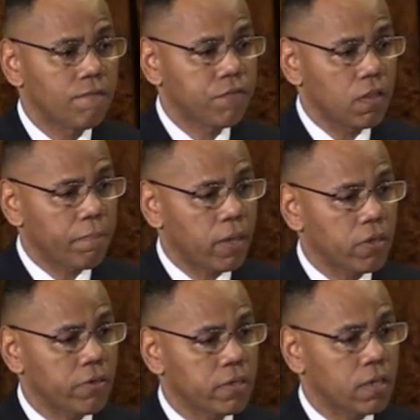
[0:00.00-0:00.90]
for the Bay
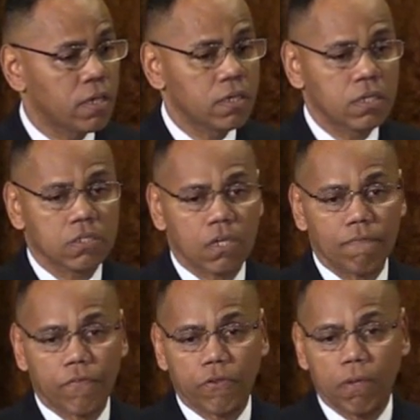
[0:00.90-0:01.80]
Area is
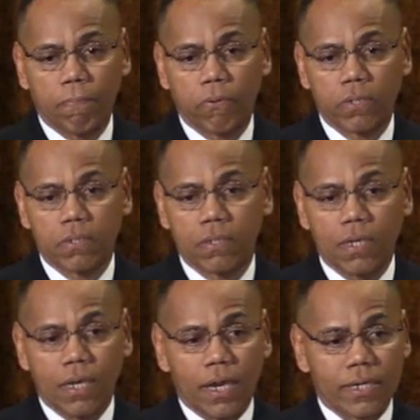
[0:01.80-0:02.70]
very important.
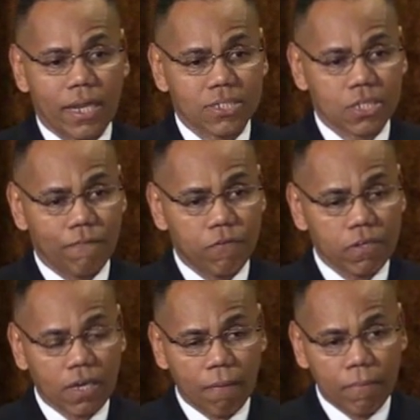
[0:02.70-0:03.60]
And I say, if you
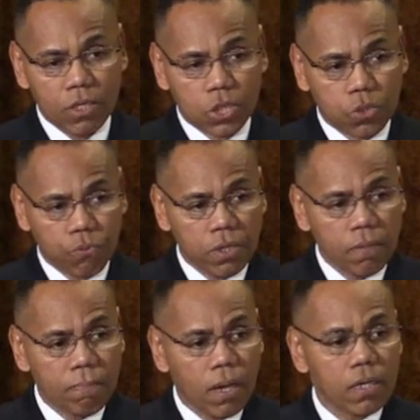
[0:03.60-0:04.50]
give me
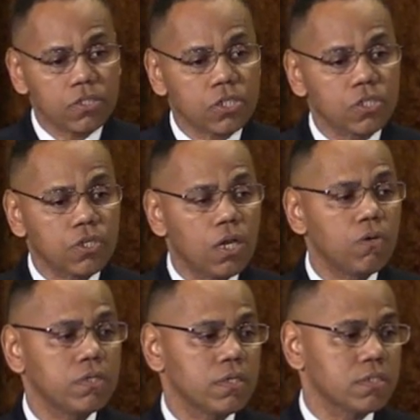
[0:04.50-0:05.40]
3 months'
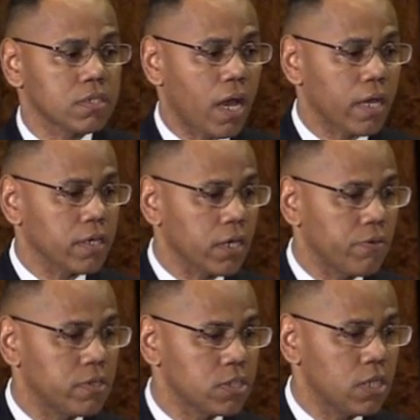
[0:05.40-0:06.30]
notice, I
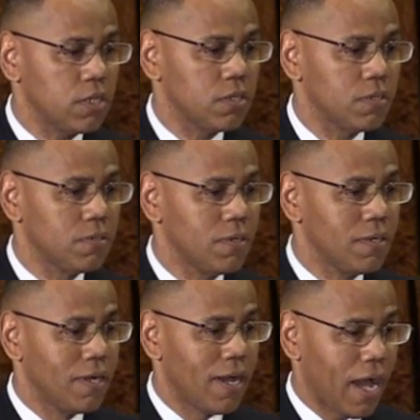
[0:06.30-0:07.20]
guarantee you
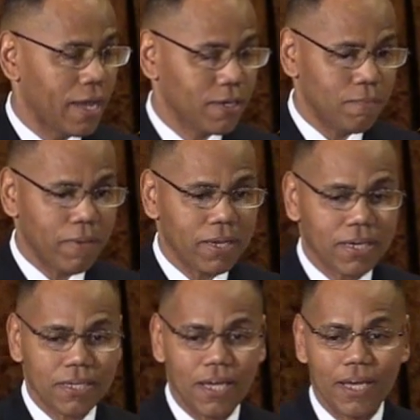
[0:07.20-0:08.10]
I could
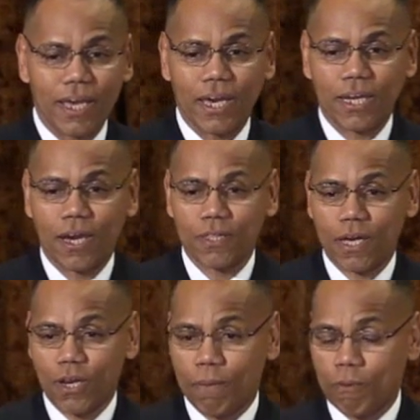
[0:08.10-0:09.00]
make it. And that